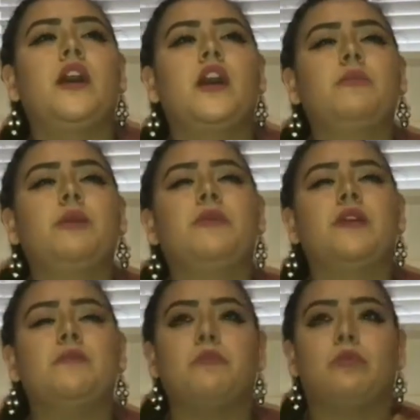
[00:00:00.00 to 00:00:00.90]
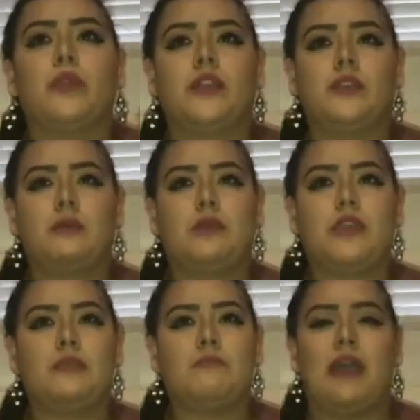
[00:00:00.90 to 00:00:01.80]
I remember them bringing
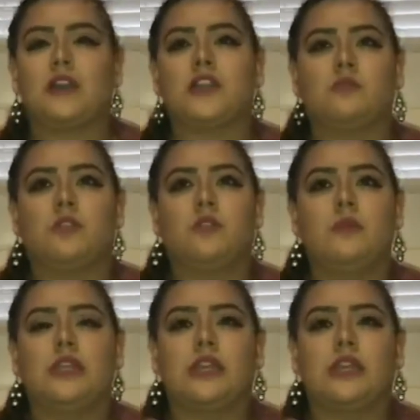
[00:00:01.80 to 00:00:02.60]
me back to the room and,